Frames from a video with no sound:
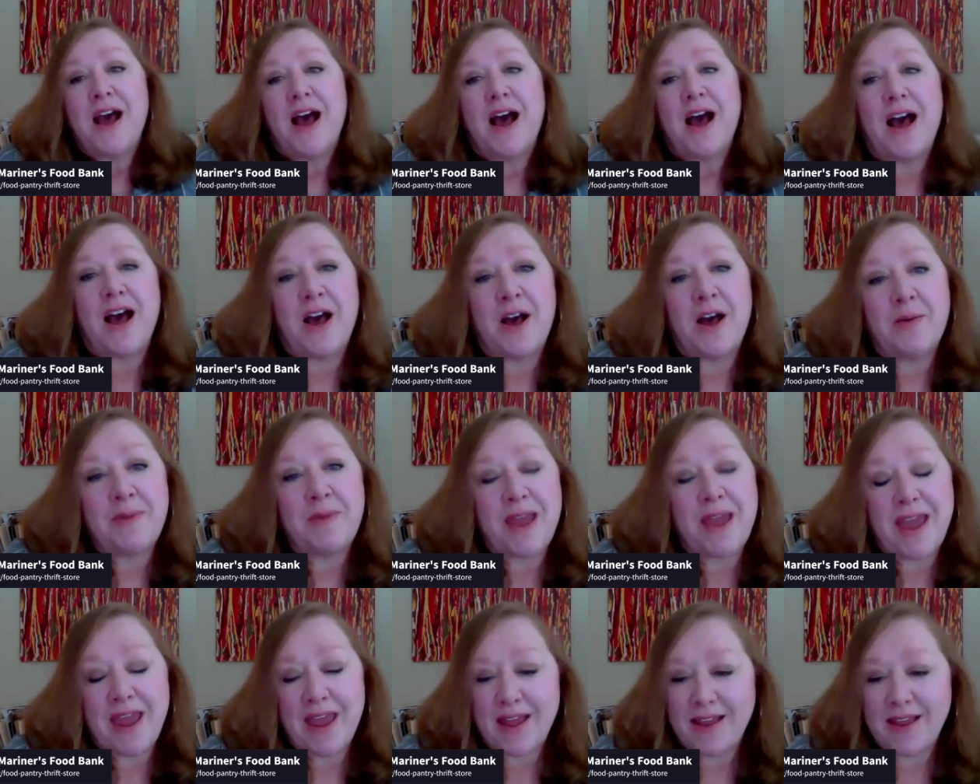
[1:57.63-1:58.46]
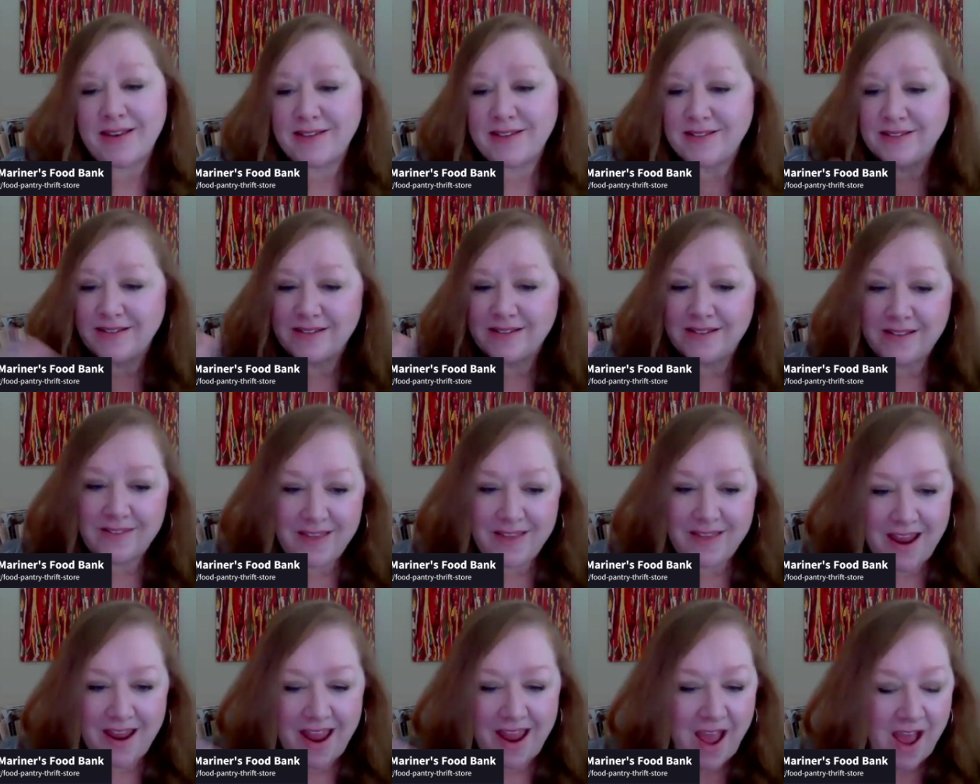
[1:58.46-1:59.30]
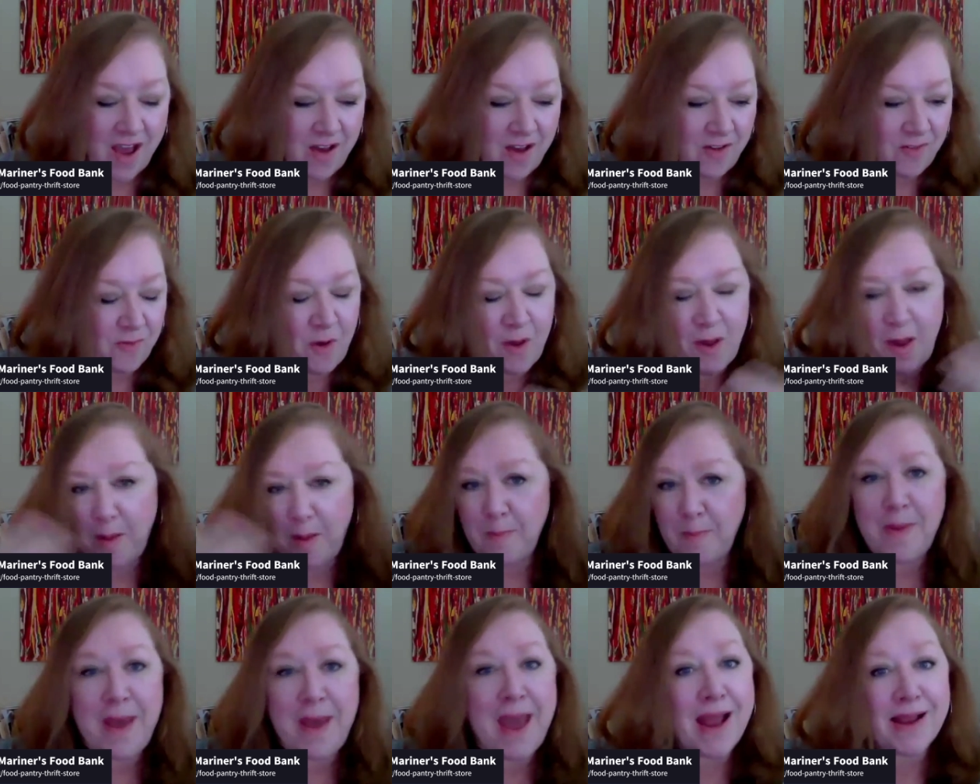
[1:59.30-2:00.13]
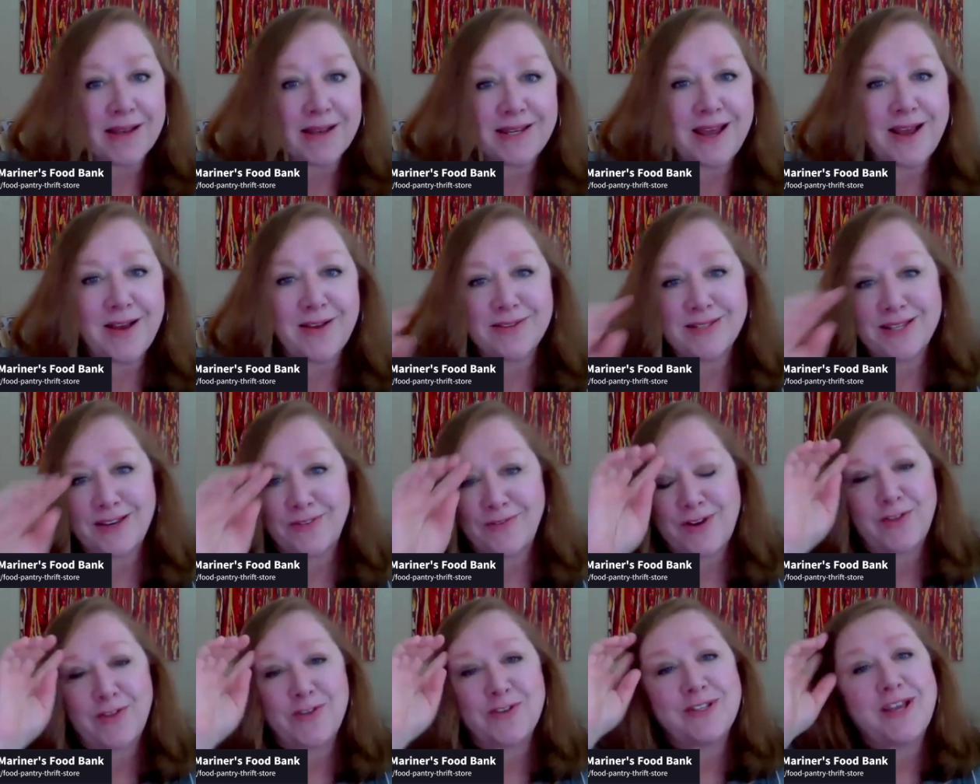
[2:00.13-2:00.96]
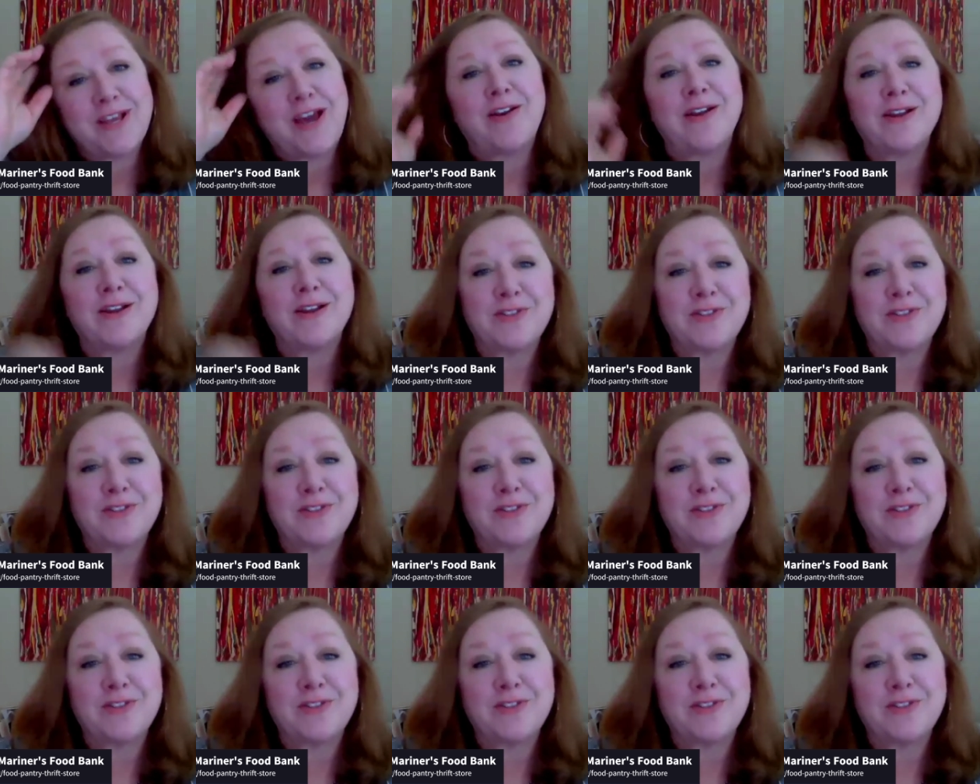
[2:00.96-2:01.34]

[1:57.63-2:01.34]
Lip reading: And they have a packed house every other Saturday.